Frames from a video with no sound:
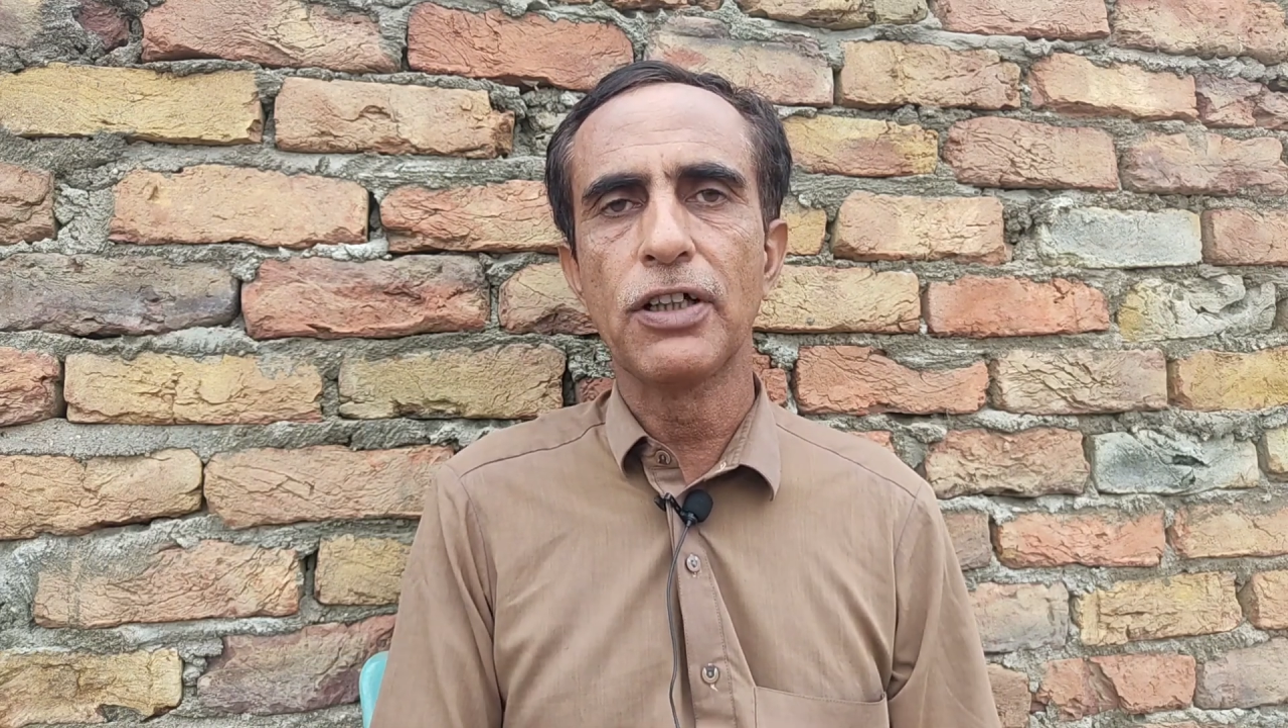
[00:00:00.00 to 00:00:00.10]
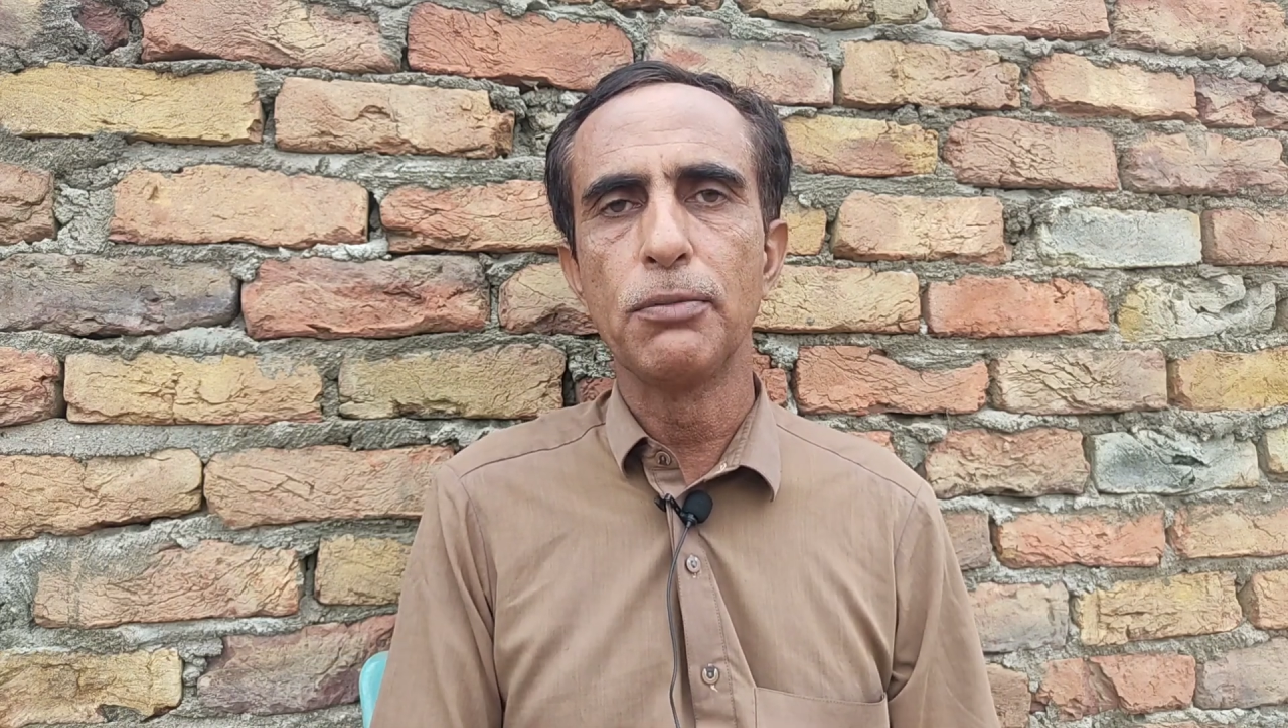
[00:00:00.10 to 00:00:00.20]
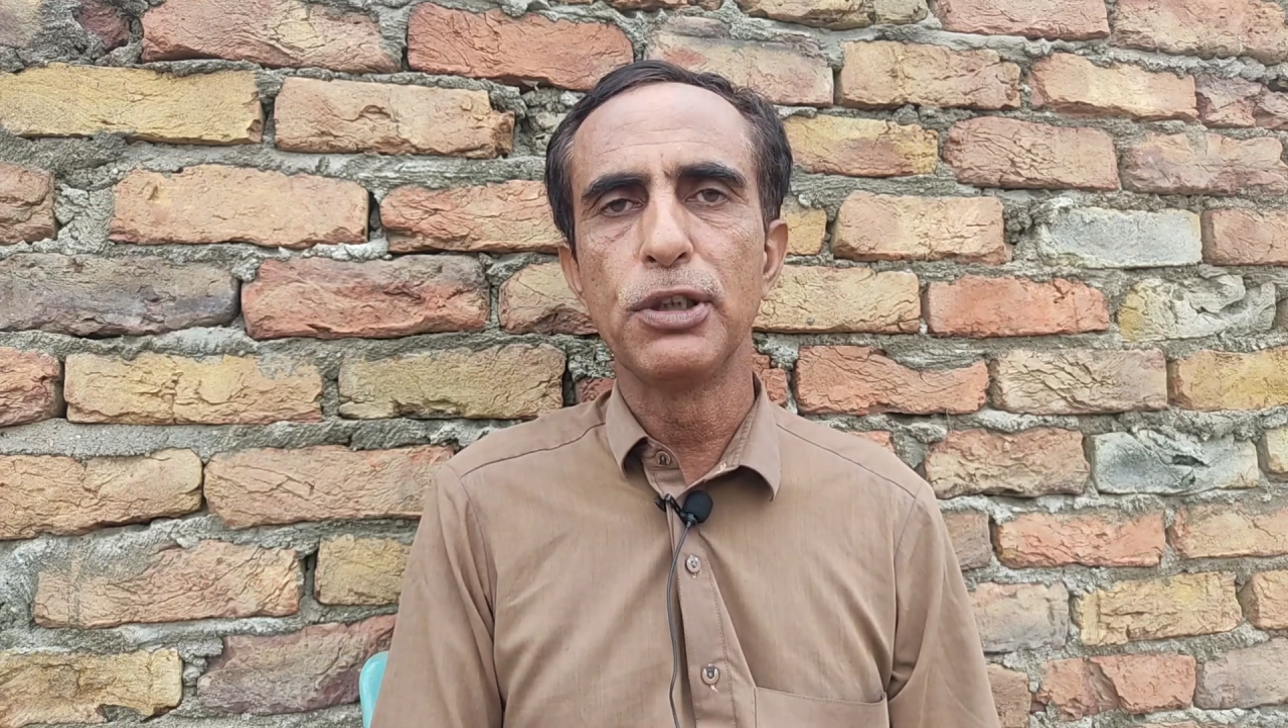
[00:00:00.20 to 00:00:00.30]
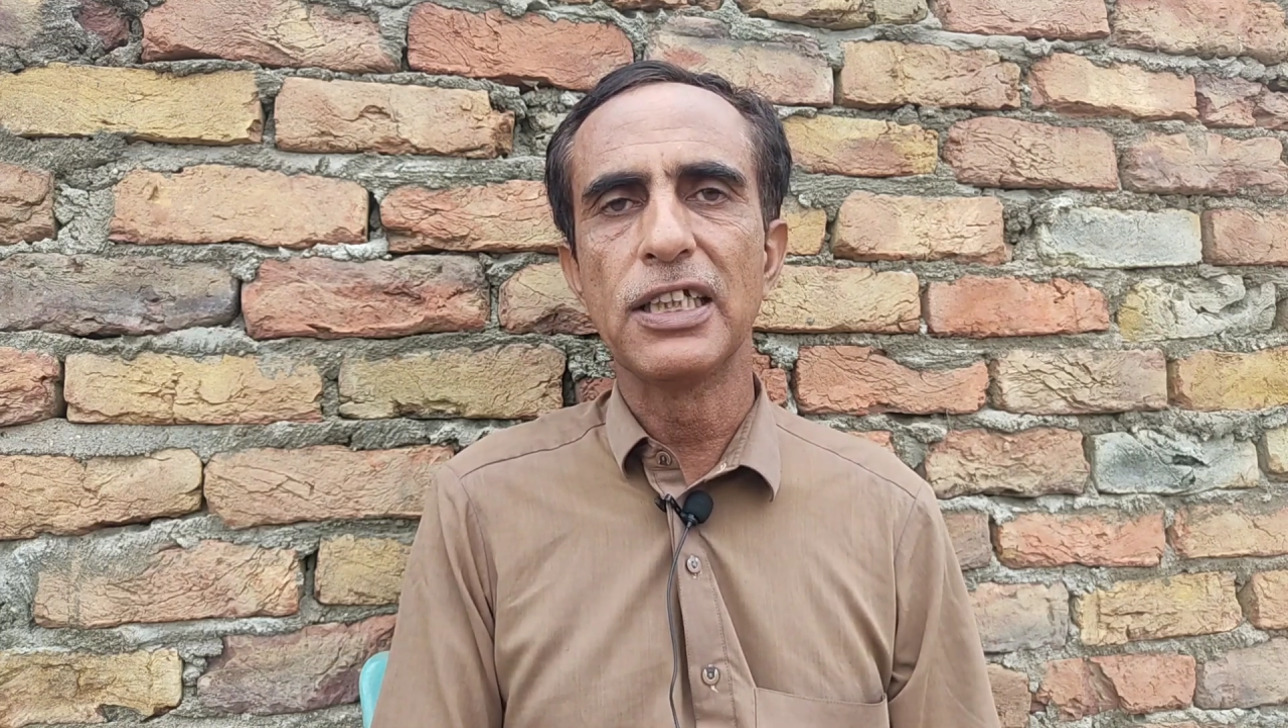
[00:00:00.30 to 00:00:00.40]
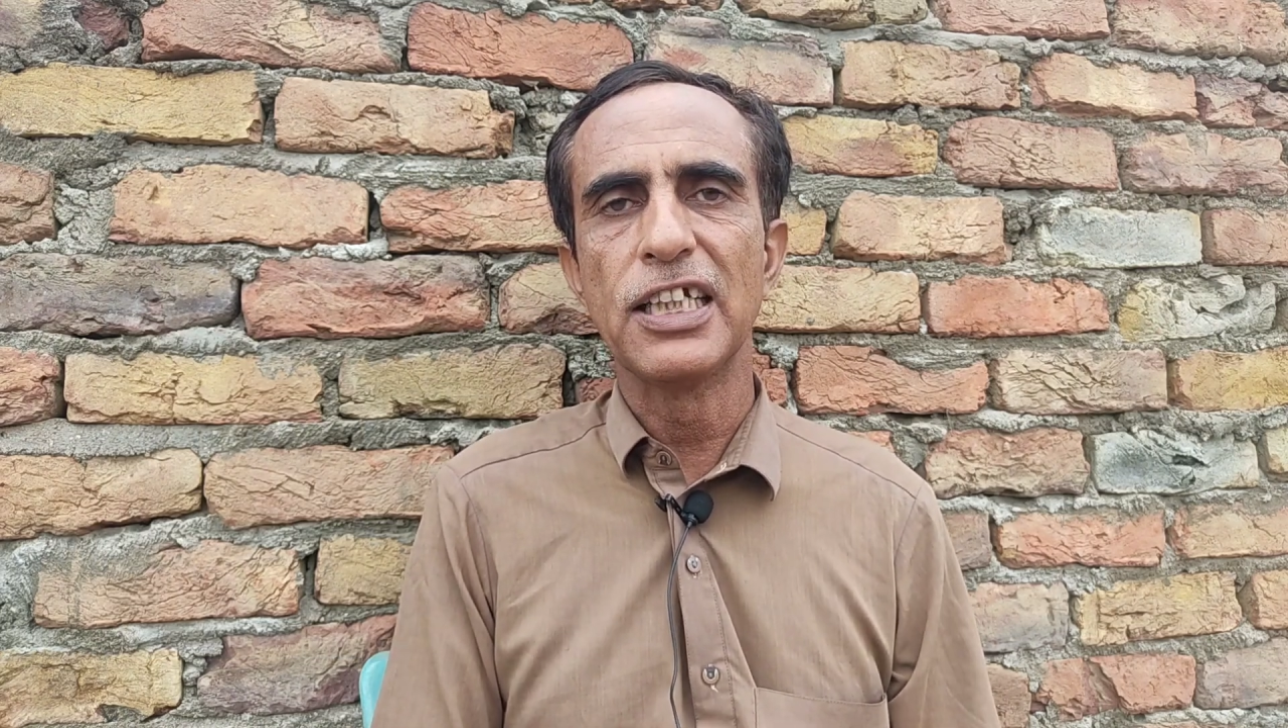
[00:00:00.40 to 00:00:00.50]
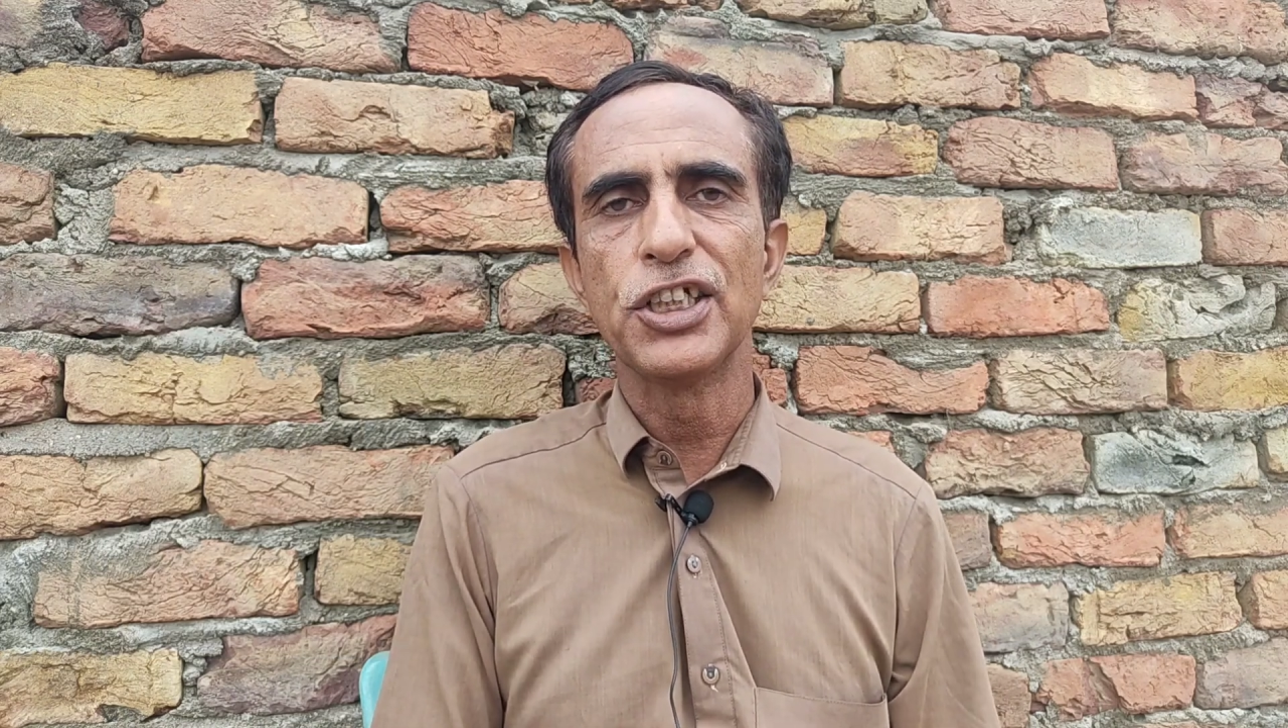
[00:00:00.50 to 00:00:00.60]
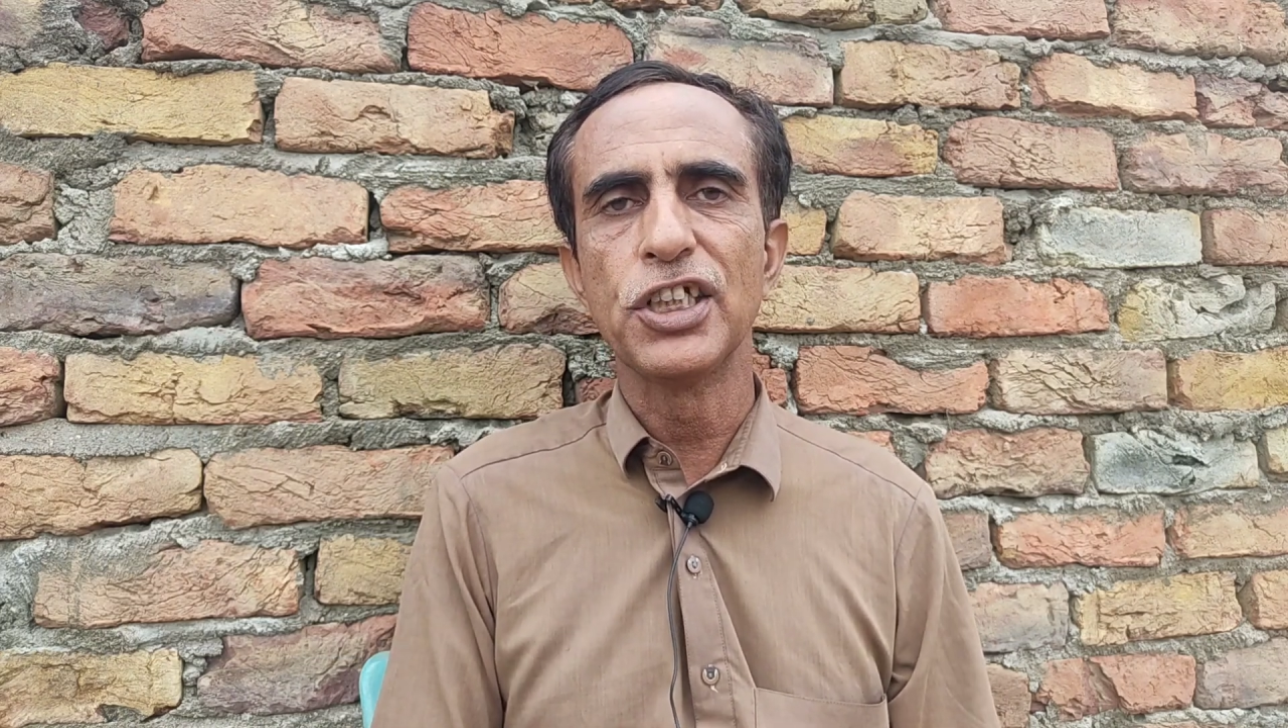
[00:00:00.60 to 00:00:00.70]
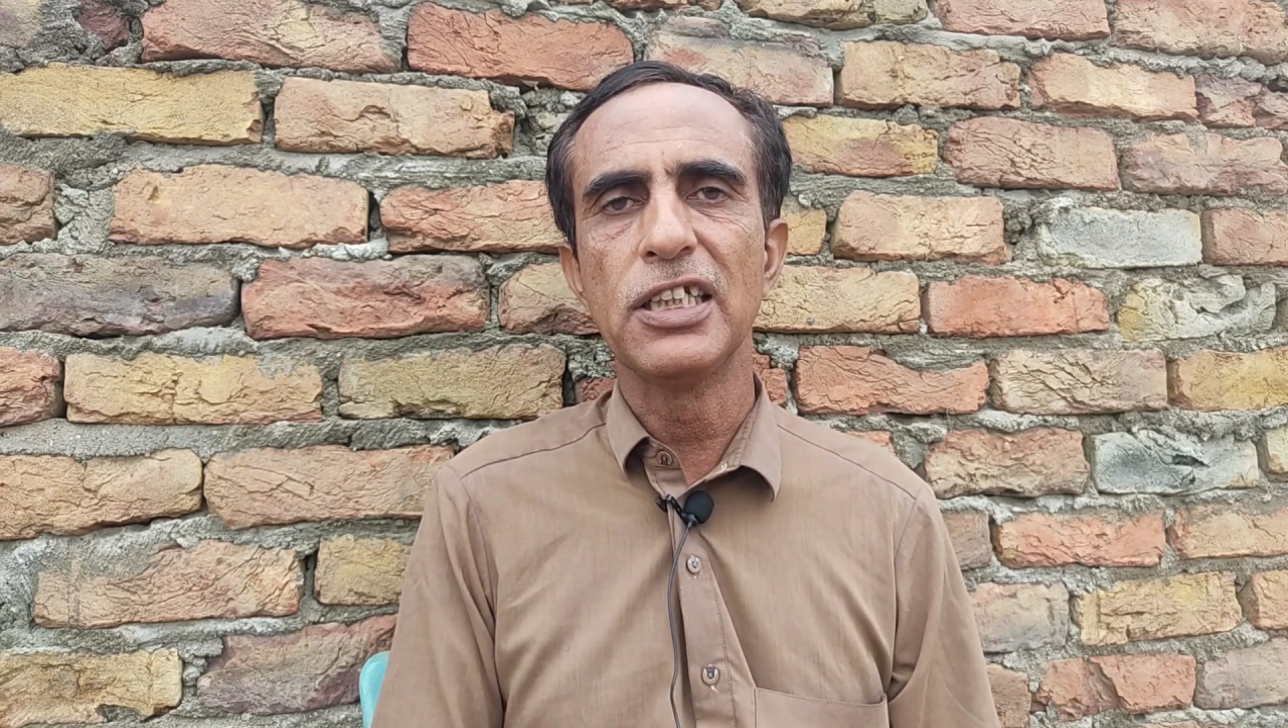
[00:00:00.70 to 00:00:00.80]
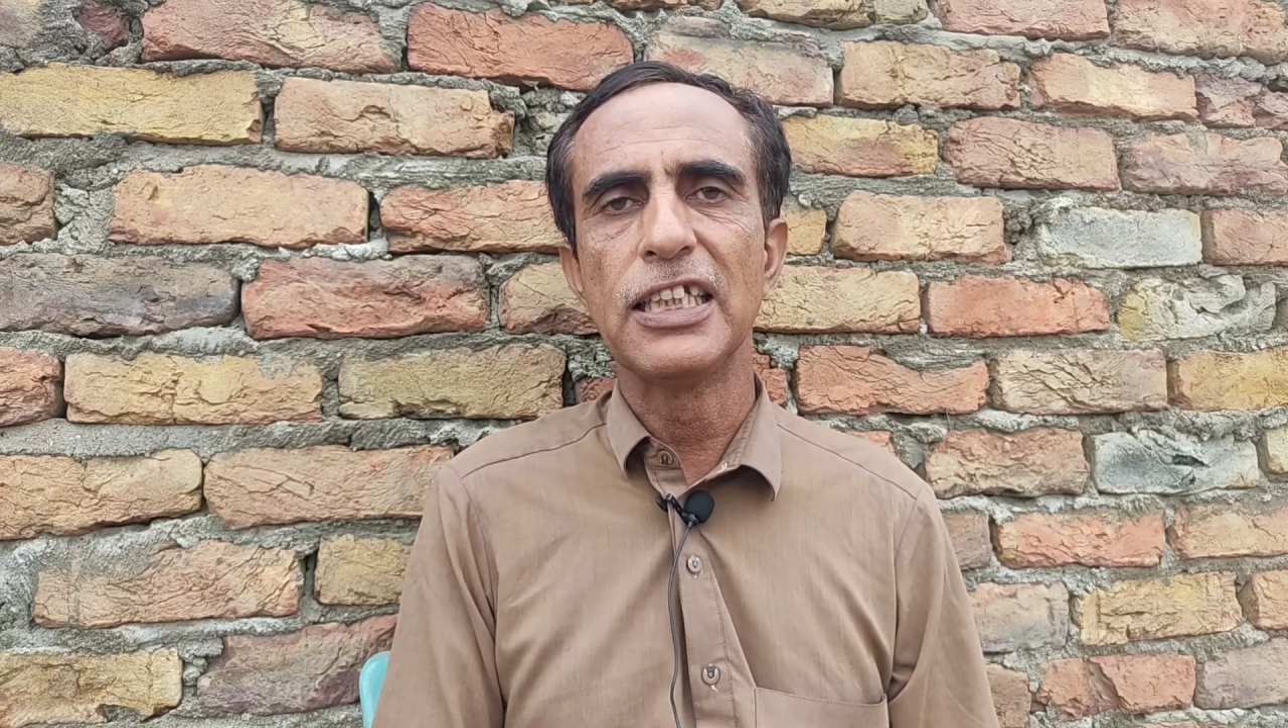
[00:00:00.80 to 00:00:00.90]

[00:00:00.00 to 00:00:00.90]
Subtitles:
communication,